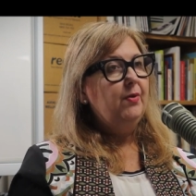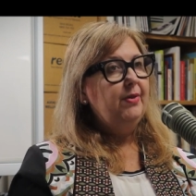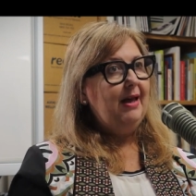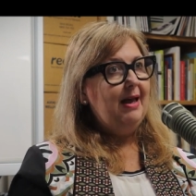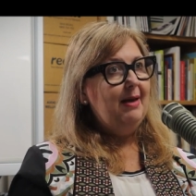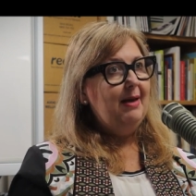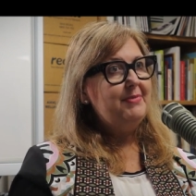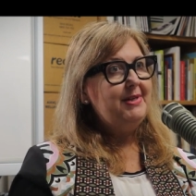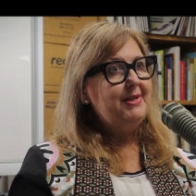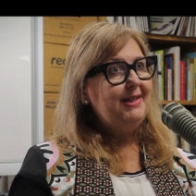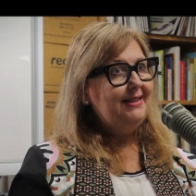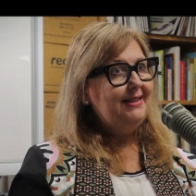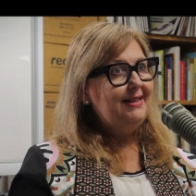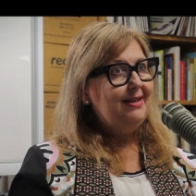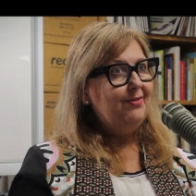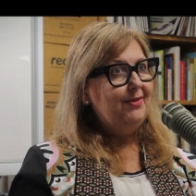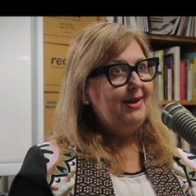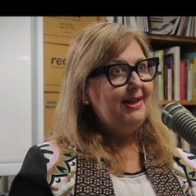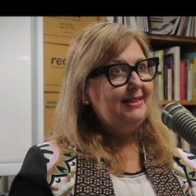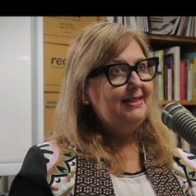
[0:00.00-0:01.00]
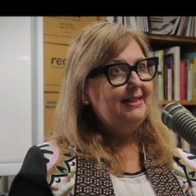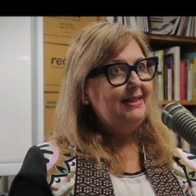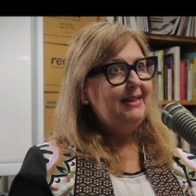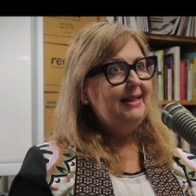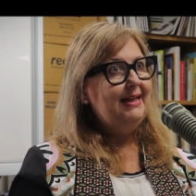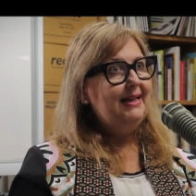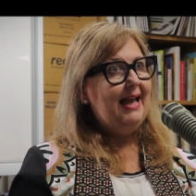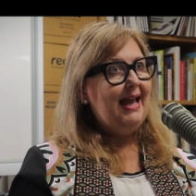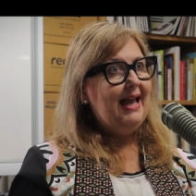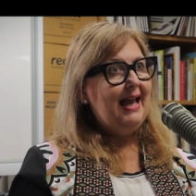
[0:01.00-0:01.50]
the company
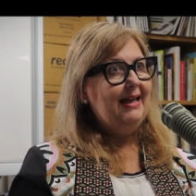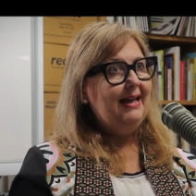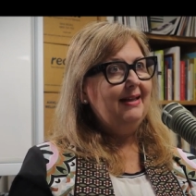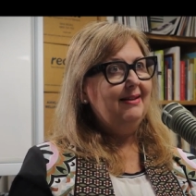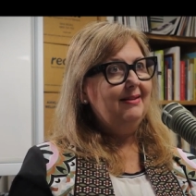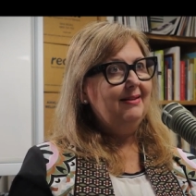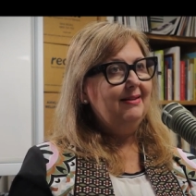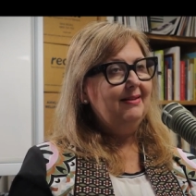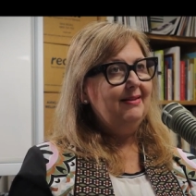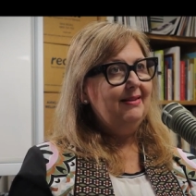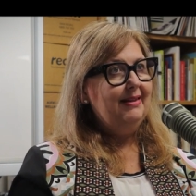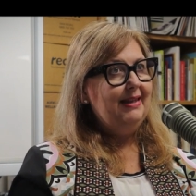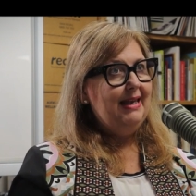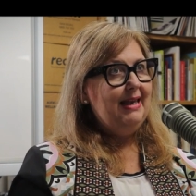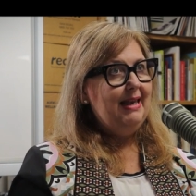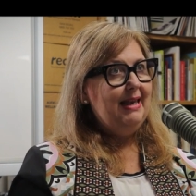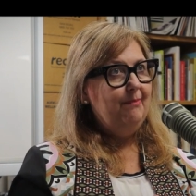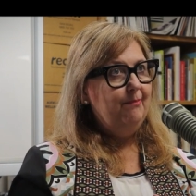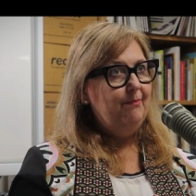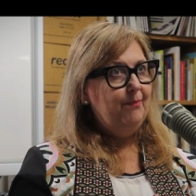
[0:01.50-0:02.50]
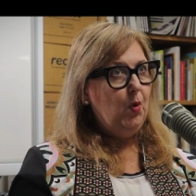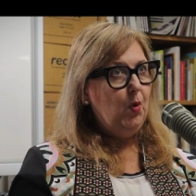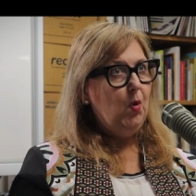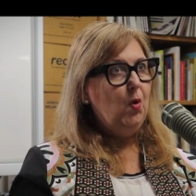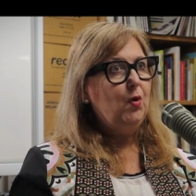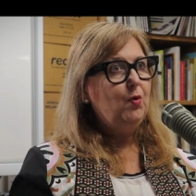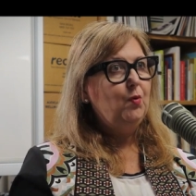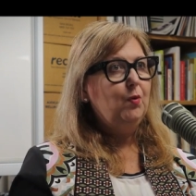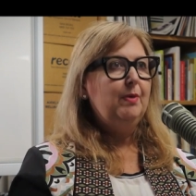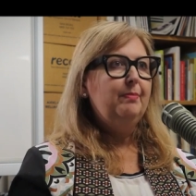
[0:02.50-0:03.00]
director and the
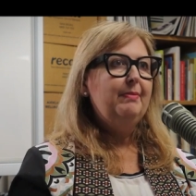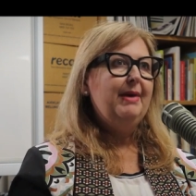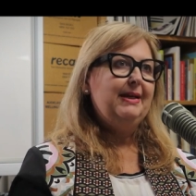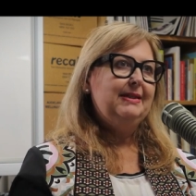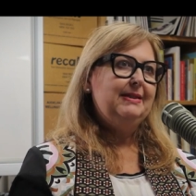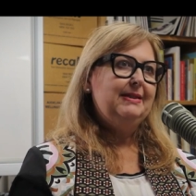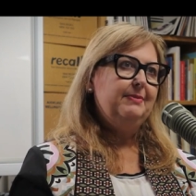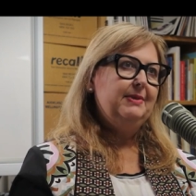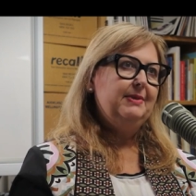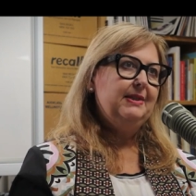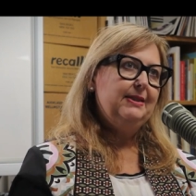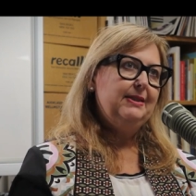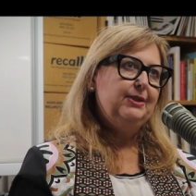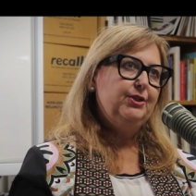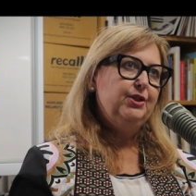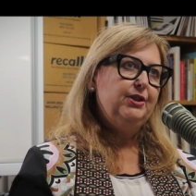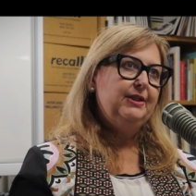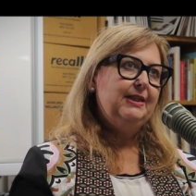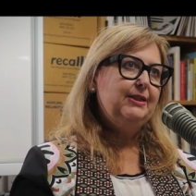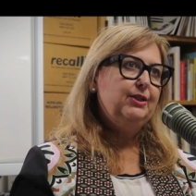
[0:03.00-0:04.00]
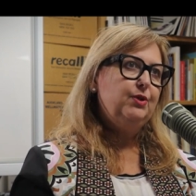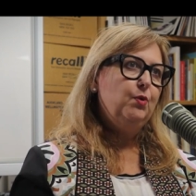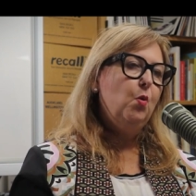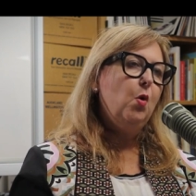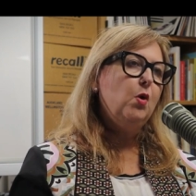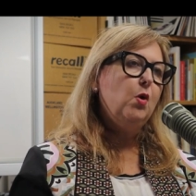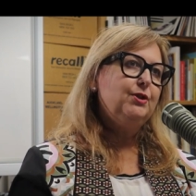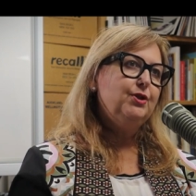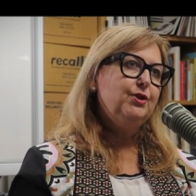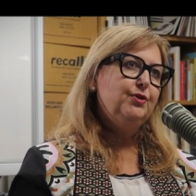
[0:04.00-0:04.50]
board will make some decisions as to
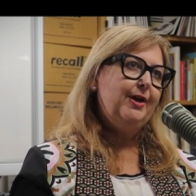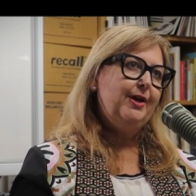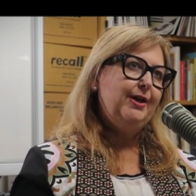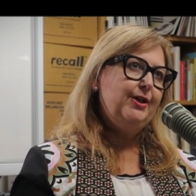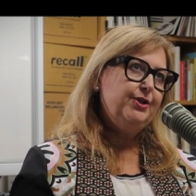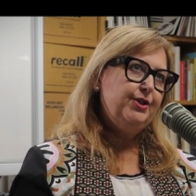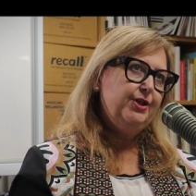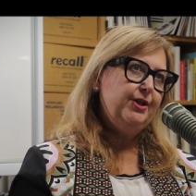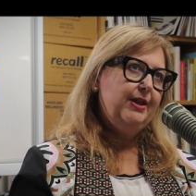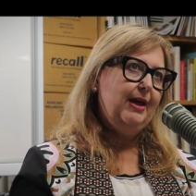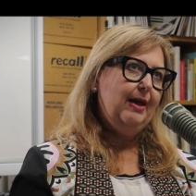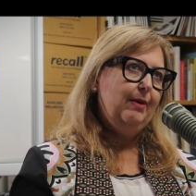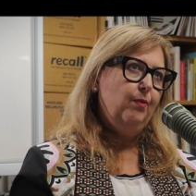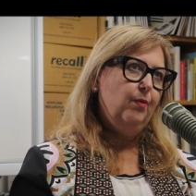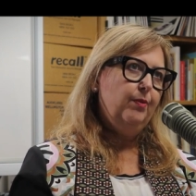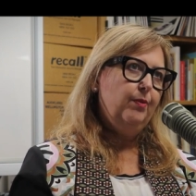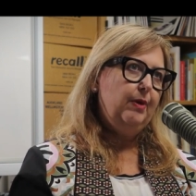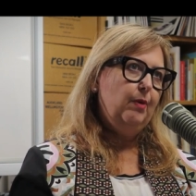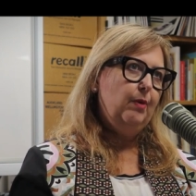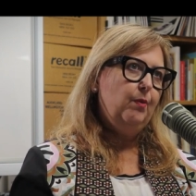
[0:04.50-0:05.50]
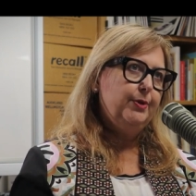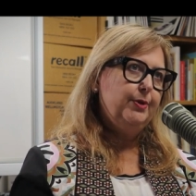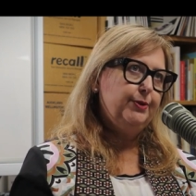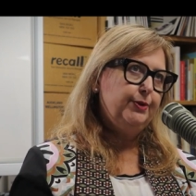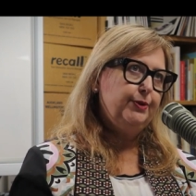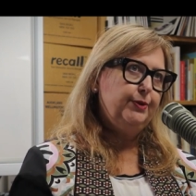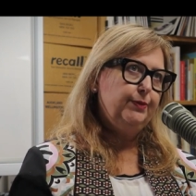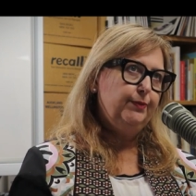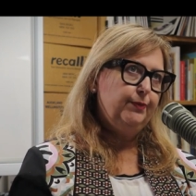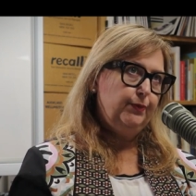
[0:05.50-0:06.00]
what strategy they they
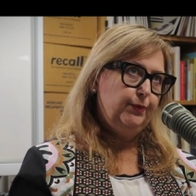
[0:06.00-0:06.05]
want